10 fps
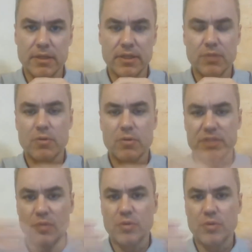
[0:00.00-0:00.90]
In other
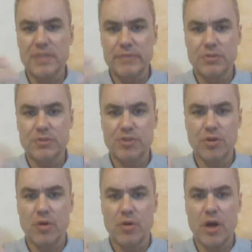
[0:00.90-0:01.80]
words, it wouldn't even
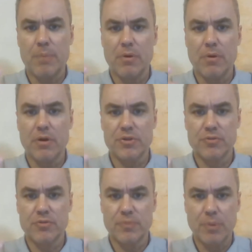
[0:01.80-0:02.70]
show up on
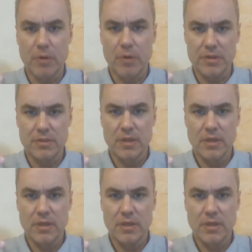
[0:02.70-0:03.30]
your report.